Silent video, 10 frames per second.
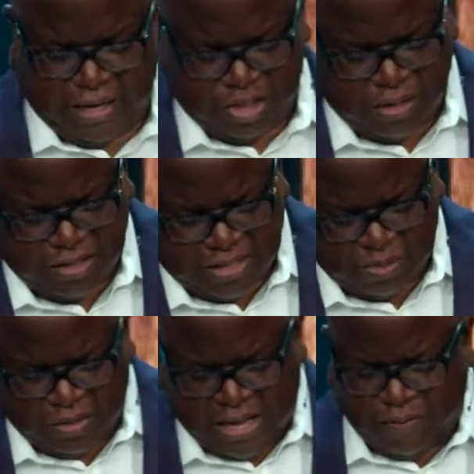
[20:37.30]
and trust
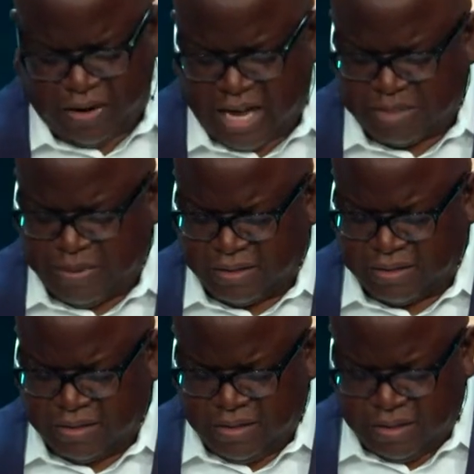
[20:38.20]
him with every
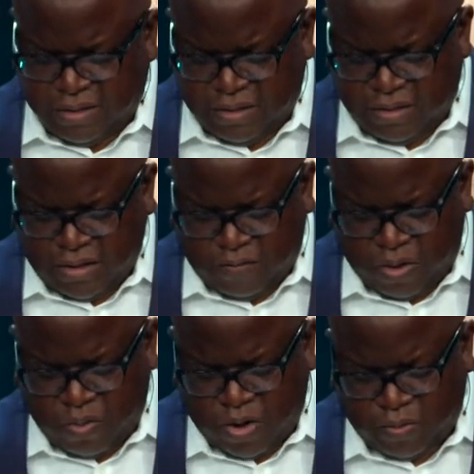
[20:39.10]
aspect of
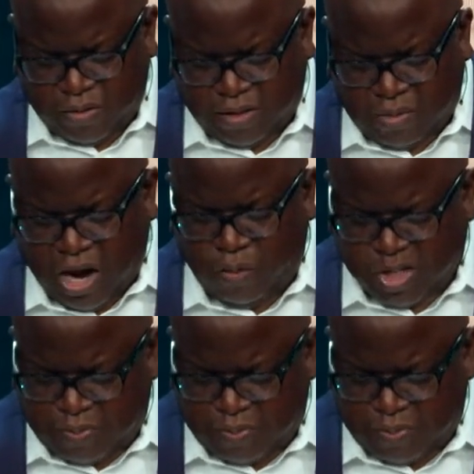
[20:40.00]
our walk with him. Our